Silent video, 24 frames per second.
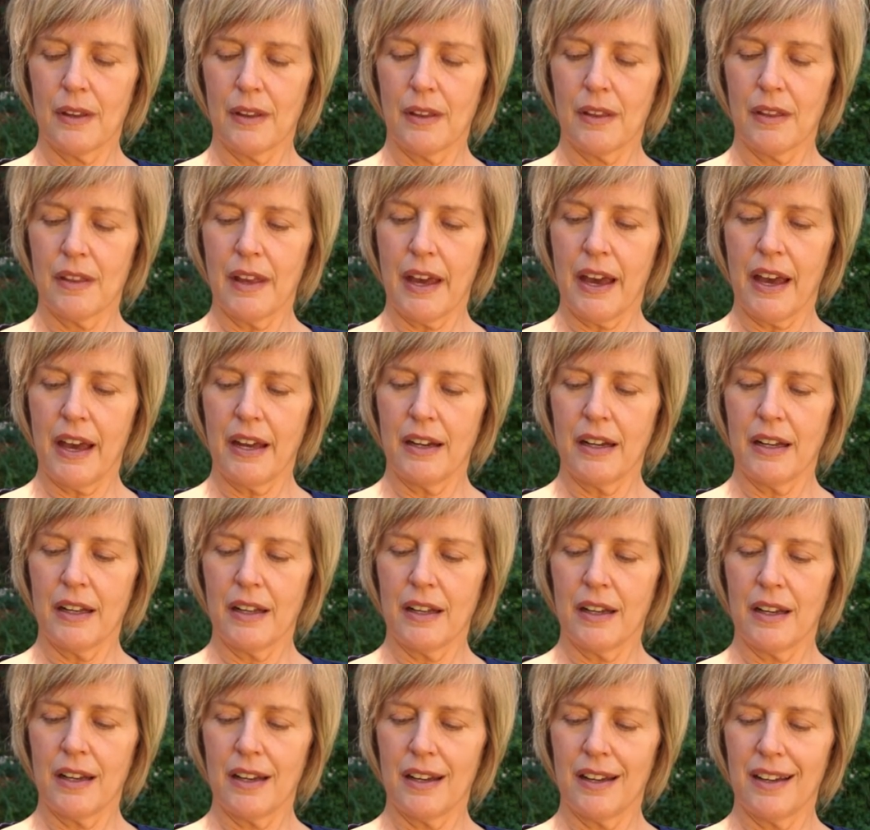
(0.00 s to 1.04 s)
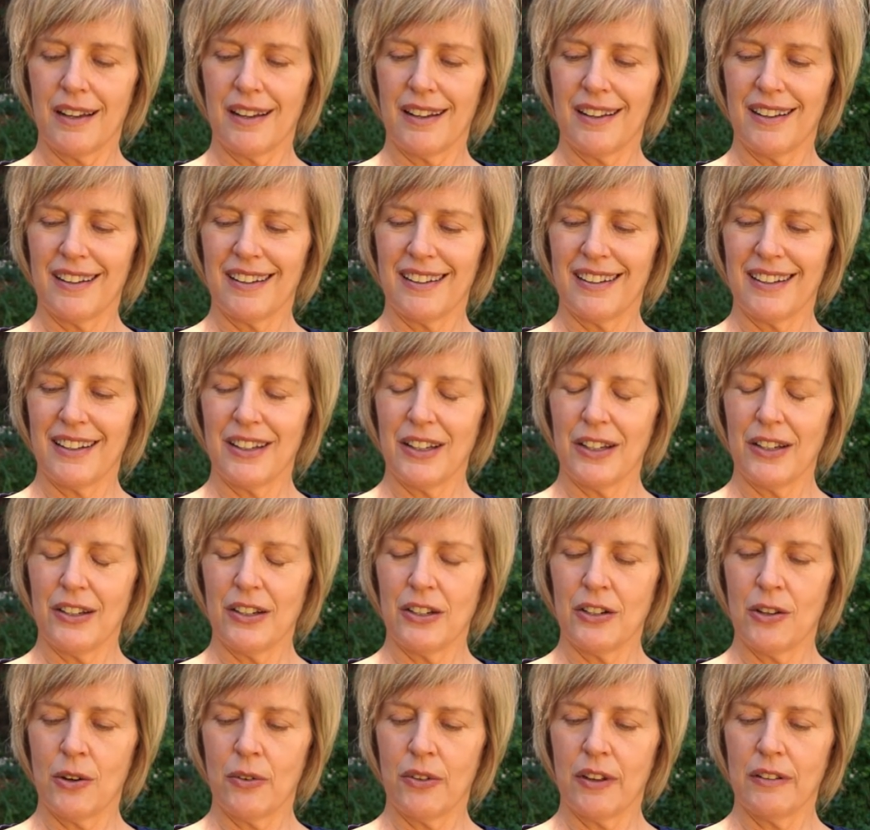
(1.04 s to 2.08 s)
That,
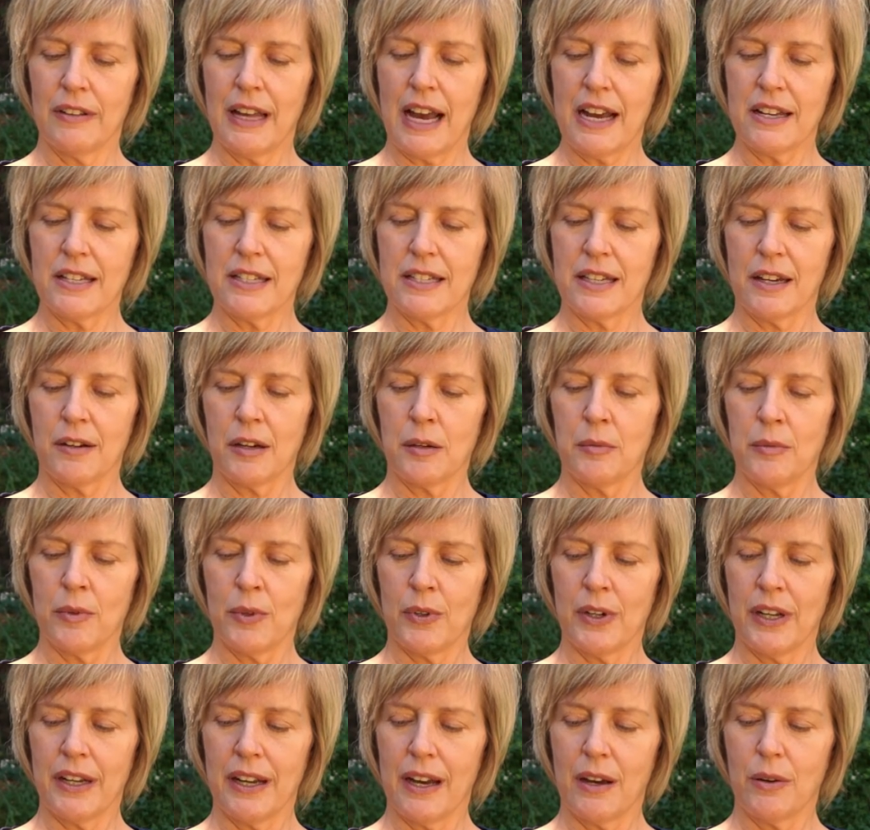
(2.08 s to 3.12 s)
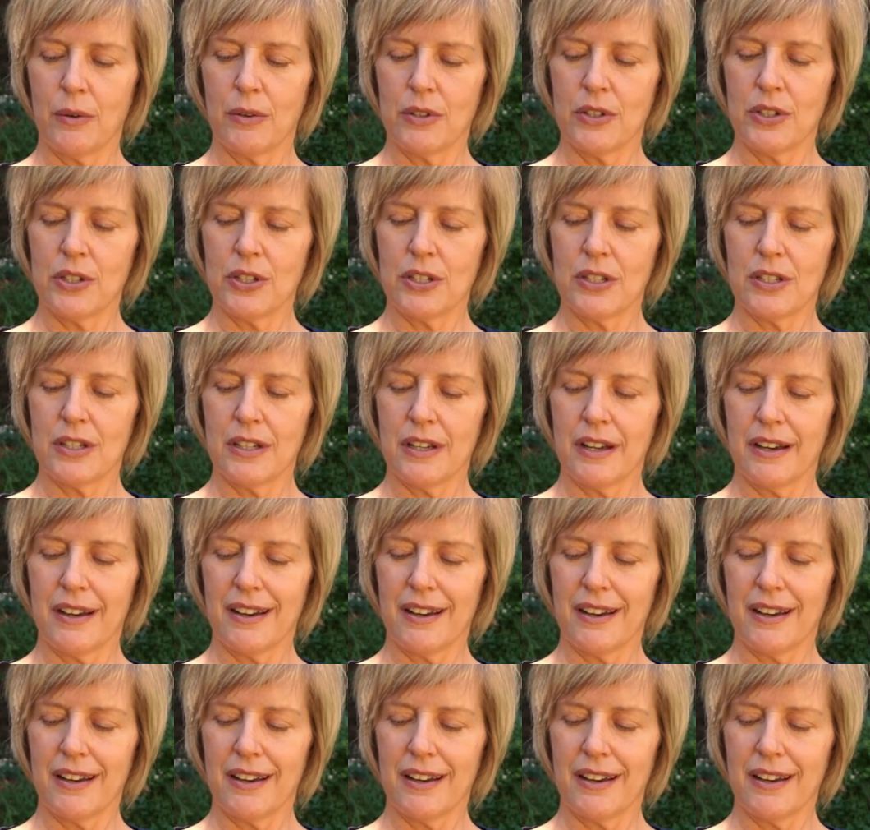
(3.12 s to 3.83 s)
you know, the last ceremony I was